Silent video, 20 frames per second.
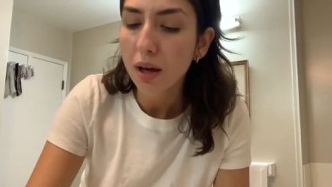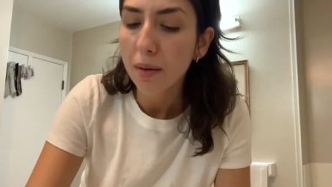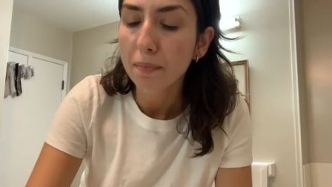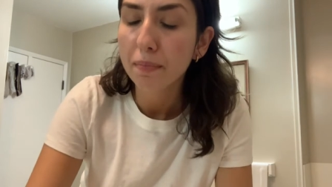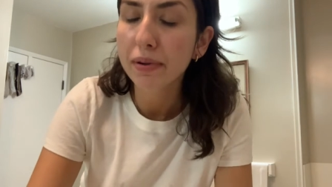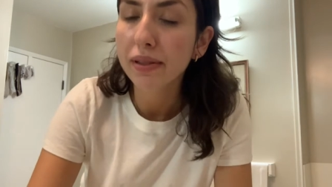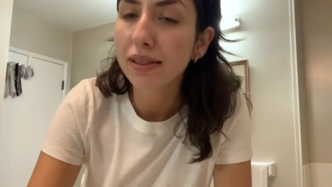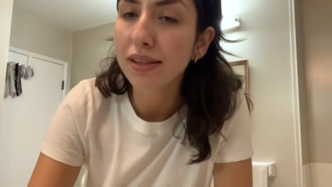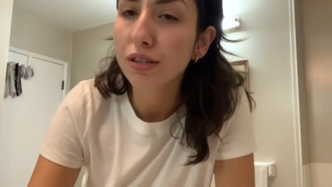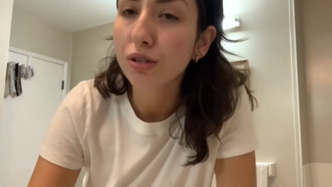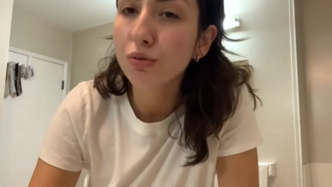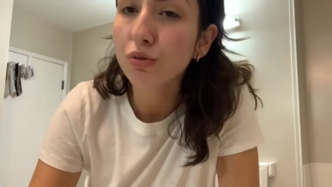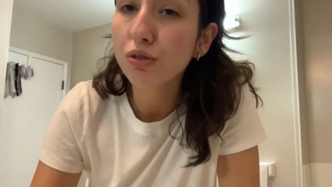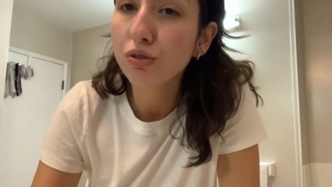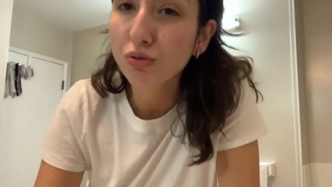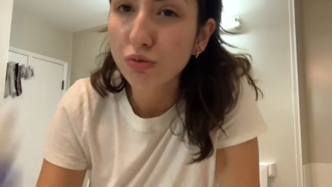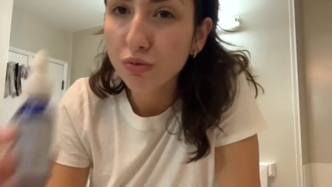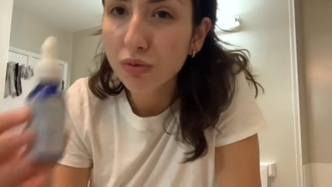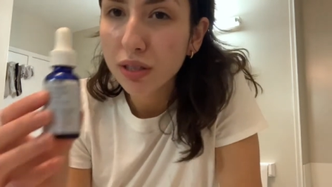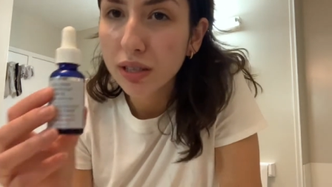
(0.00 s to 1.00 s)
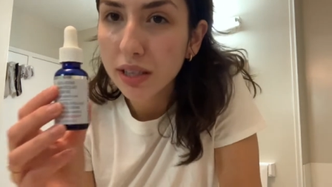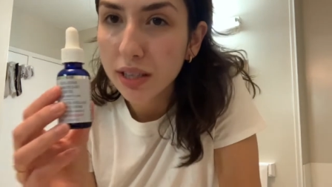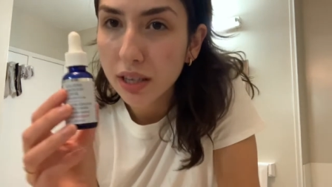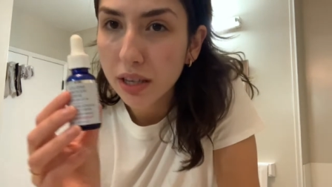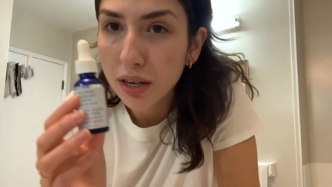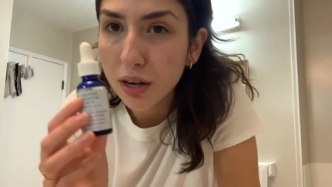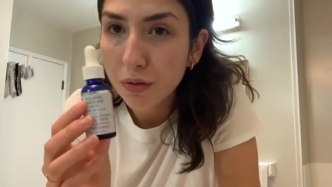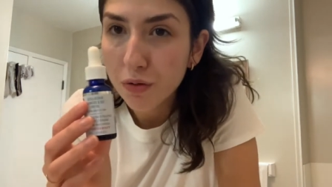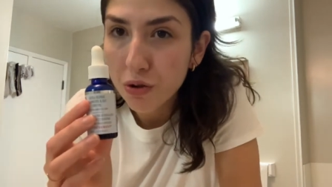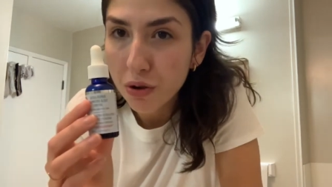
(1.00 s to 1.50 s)
but this one's really
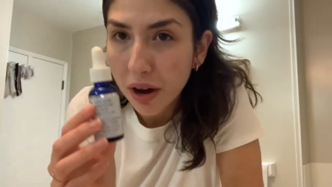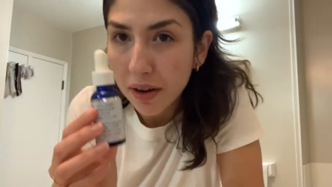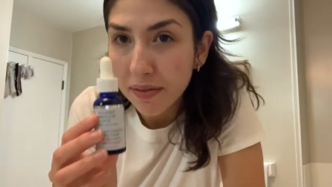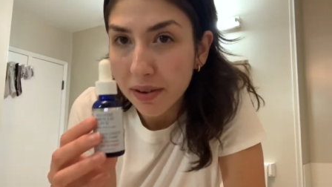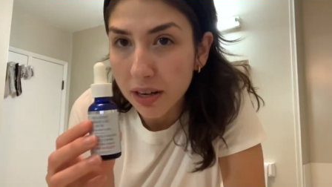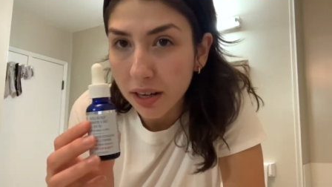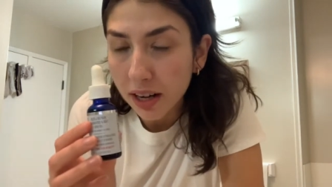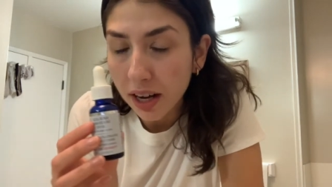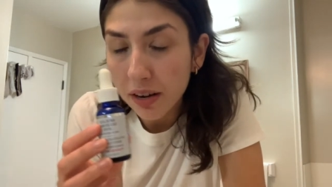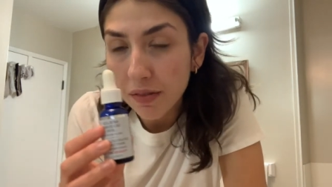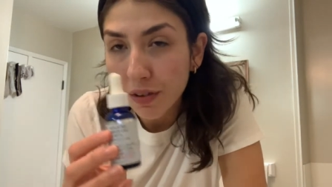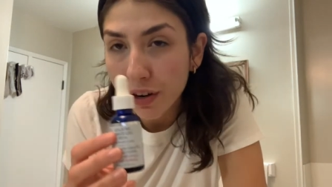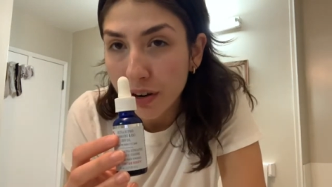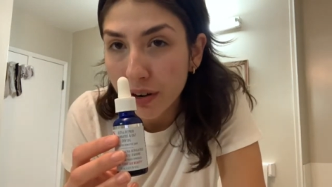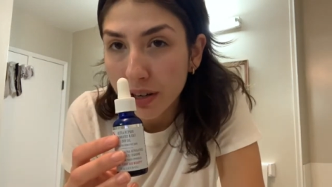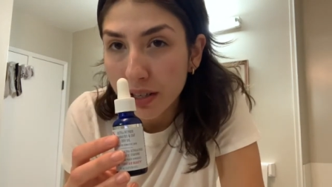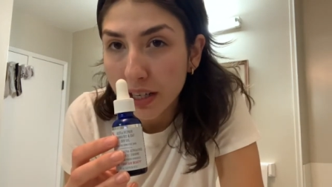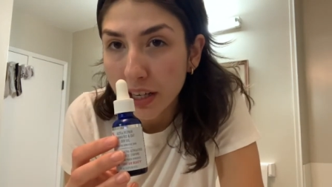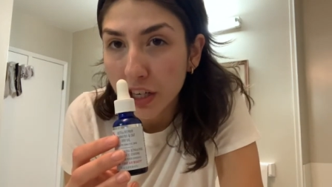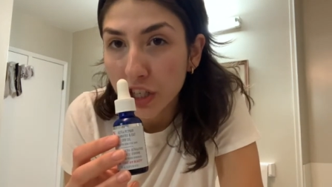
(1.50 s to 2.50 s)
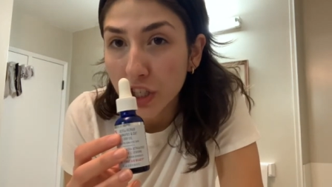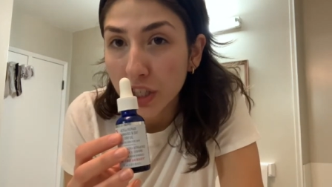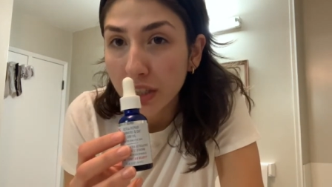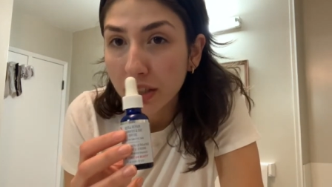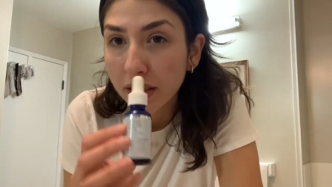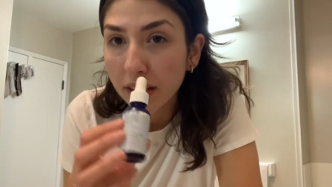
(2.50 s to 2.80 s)
good if you have any kind of irritation.